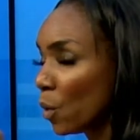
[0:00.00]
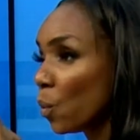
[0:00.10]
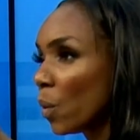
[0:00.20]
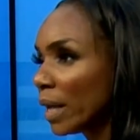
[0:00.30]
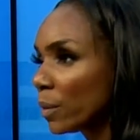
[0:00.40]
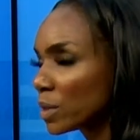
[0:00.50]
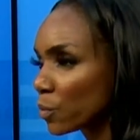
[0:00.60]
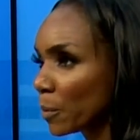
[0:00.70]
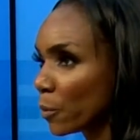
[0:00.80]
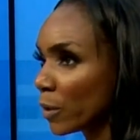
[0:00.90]
when it was
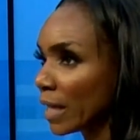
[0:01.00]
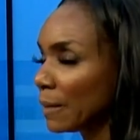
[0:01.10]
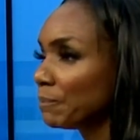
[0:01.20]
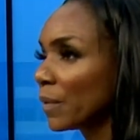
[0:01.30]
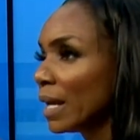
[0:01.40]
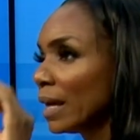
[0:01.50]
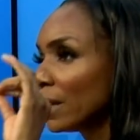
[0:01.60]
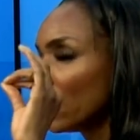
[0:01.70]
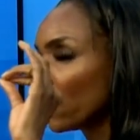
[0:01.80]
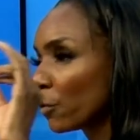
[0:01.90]
reported,
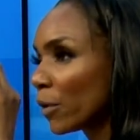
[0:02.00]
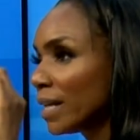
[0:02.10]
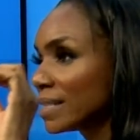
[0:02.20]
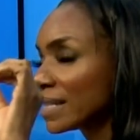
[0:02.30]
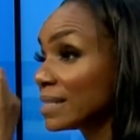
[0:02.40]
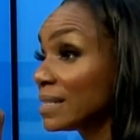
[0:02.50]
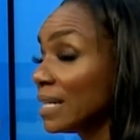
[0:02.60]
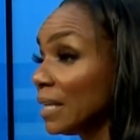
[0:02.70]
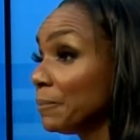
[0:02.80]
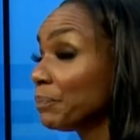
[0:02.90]
authorities could
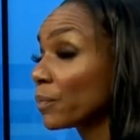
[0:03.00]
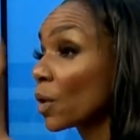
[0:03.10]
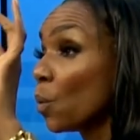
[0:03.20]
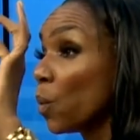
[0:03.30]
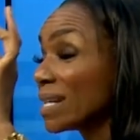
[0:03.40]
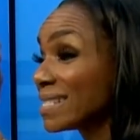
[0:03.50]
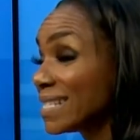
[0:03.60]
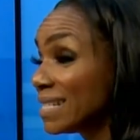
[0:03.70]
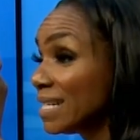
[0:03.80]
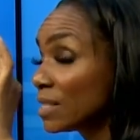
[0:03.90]
see what
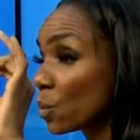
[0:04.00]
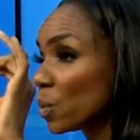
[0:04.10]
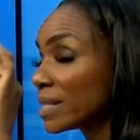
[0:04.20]
cities, what